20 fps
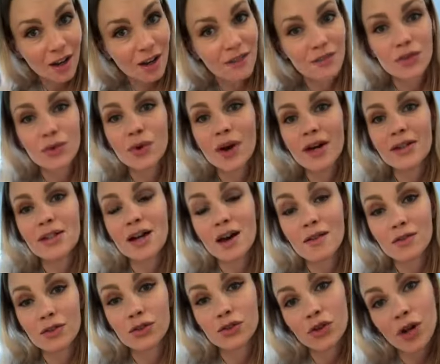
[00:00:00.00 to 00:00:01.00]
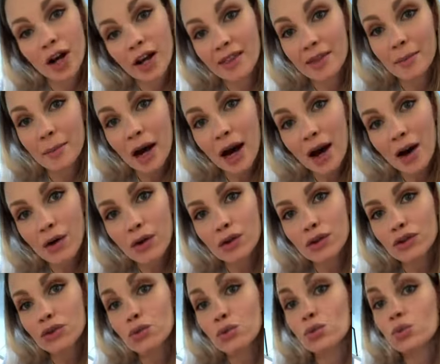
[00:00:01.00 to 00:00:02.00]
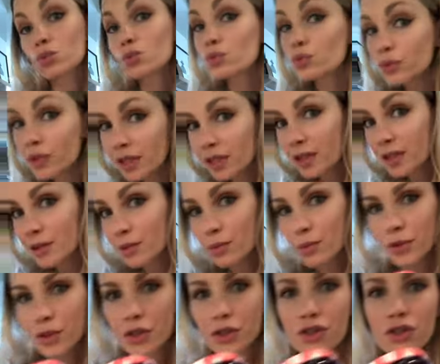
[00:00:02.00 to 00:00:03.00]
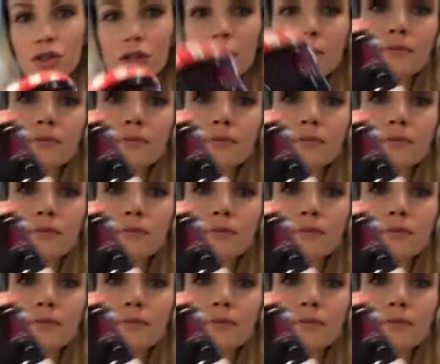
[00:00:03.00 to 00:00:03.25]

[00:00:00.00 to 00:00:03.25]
If you guys haven't tried them out, you really, really should.